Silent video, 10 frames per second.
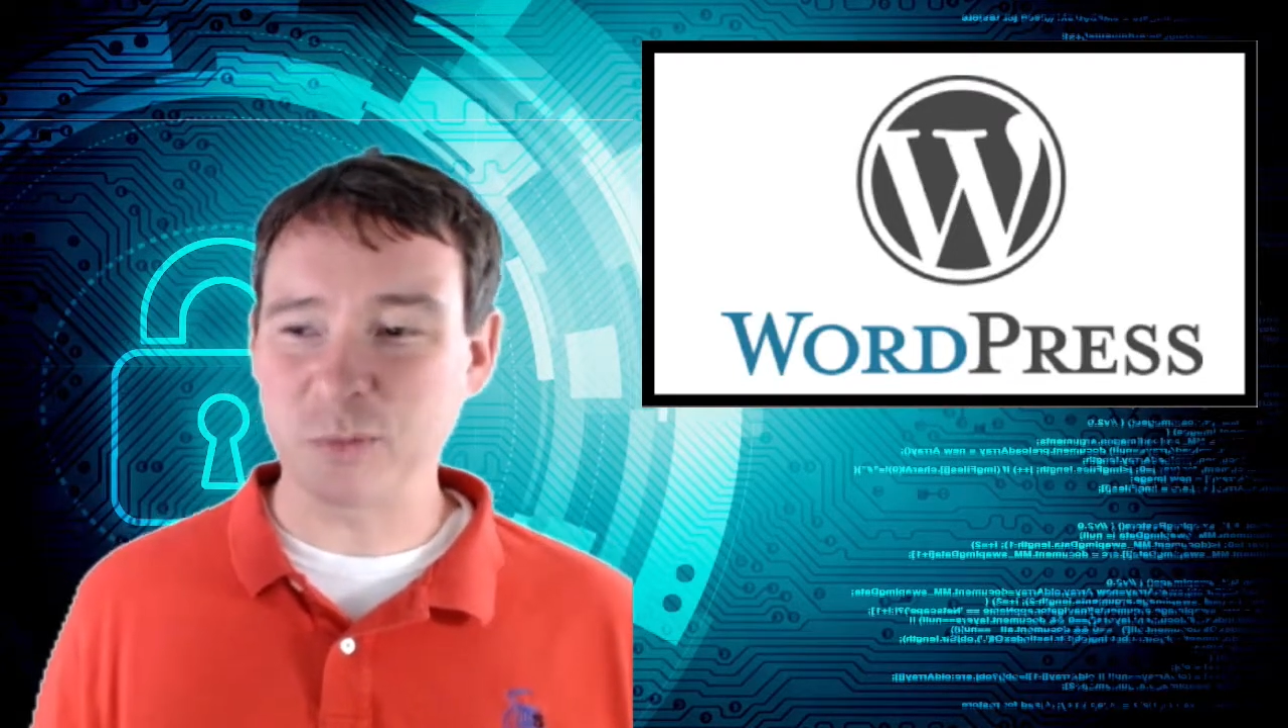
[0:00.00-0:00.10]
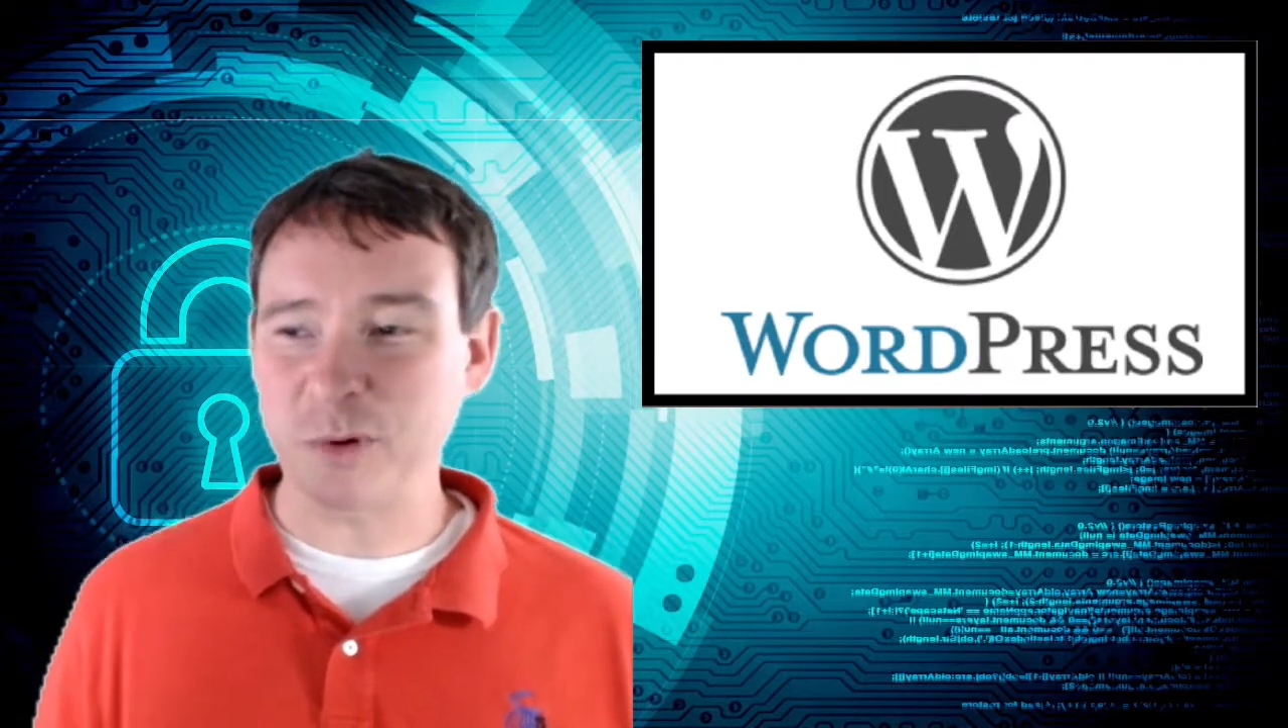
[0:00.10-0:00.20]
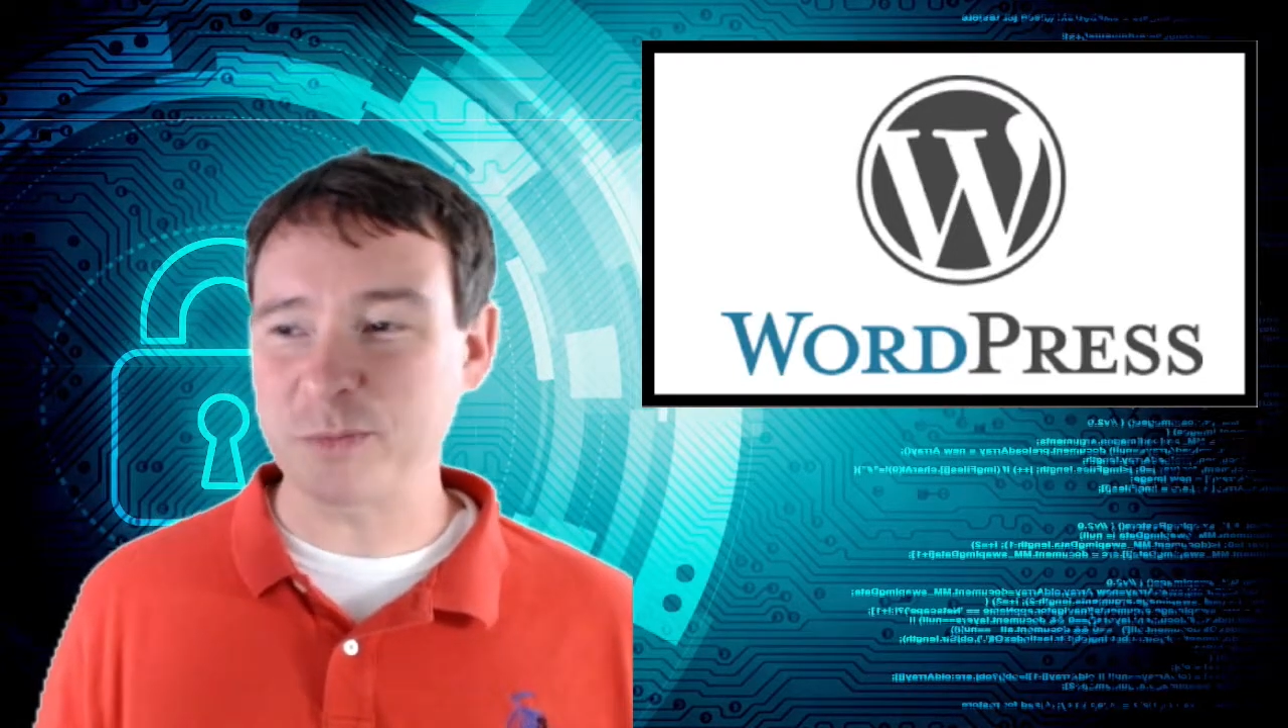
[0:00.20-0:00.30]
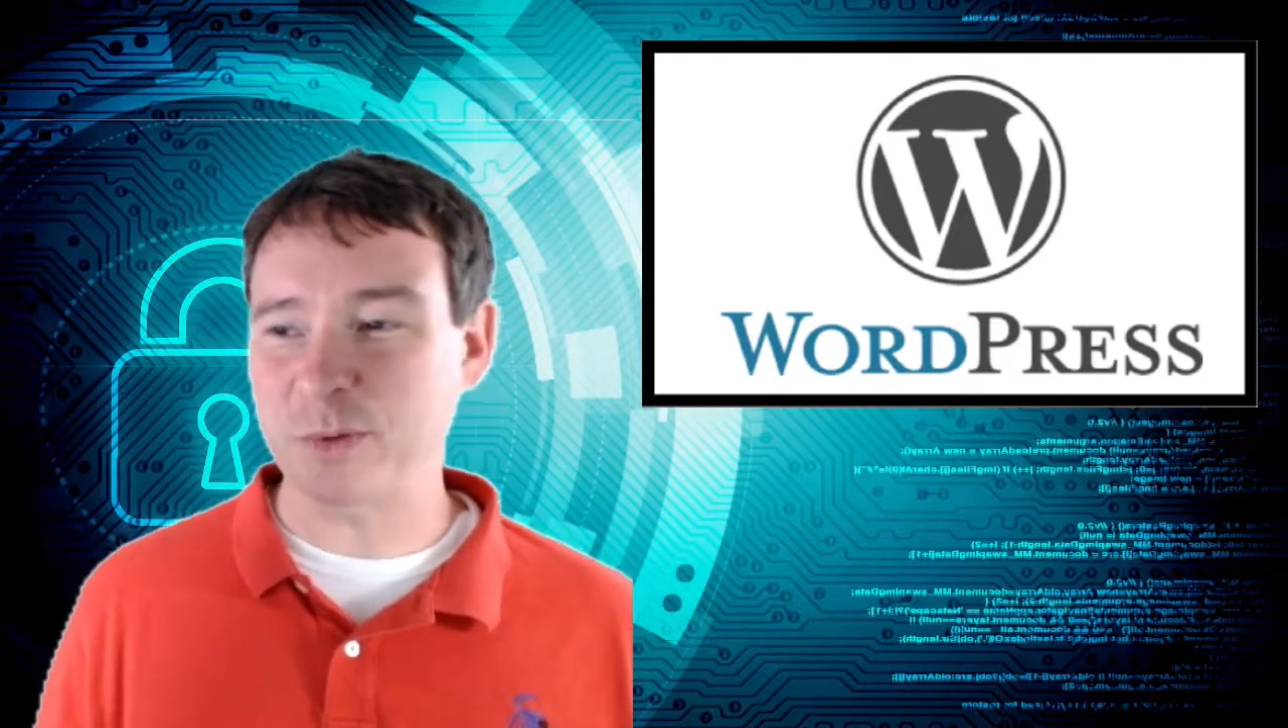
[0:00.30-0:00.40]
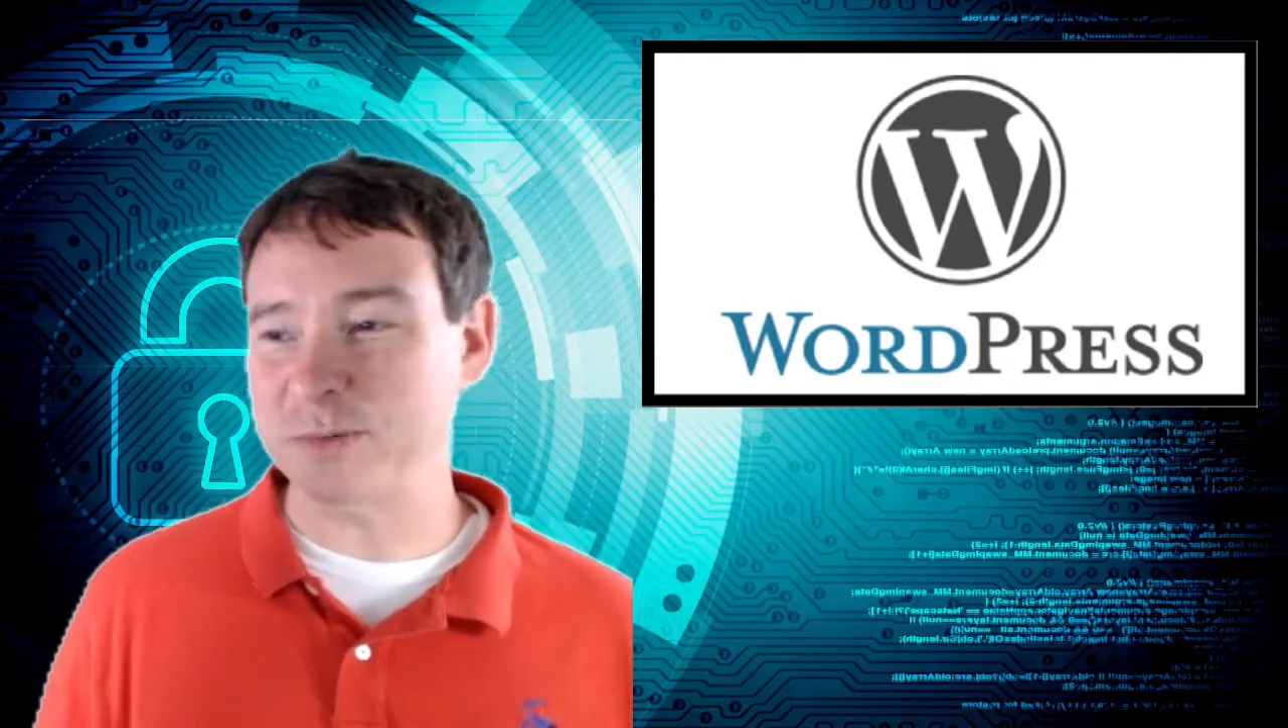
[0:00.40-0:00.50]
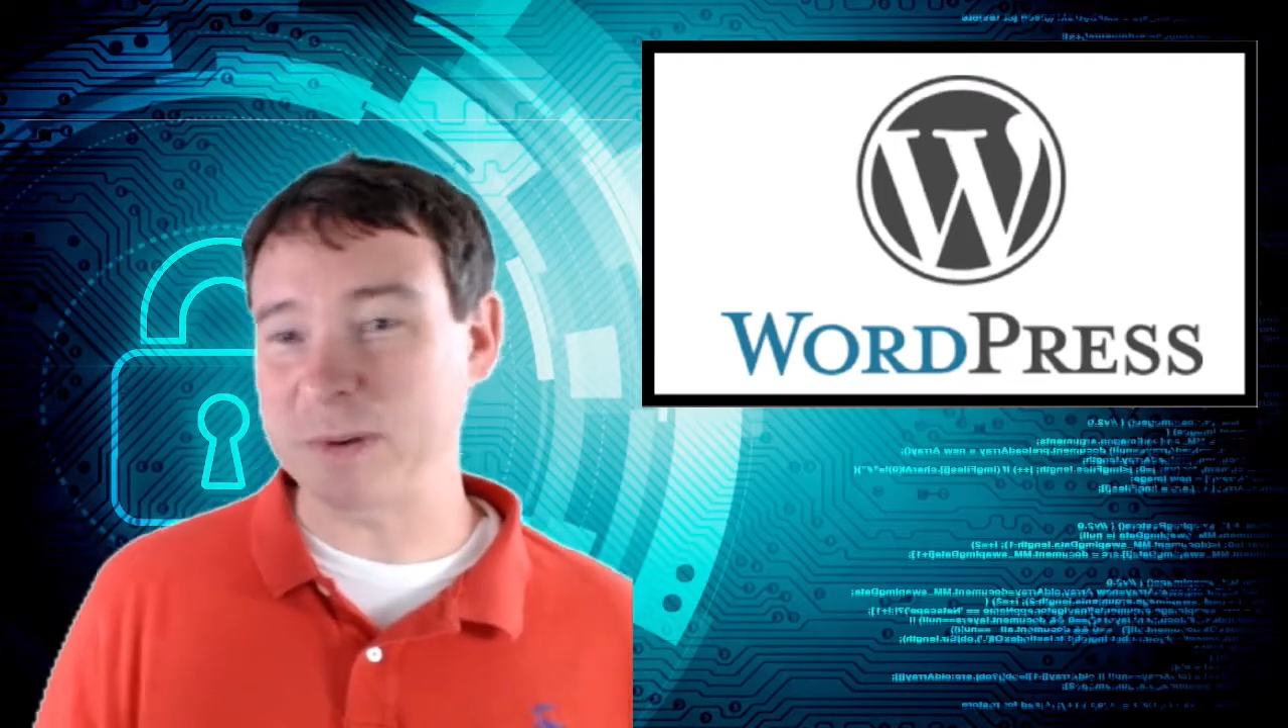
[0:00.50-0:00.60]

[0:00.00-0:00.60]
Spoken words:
with WordPress,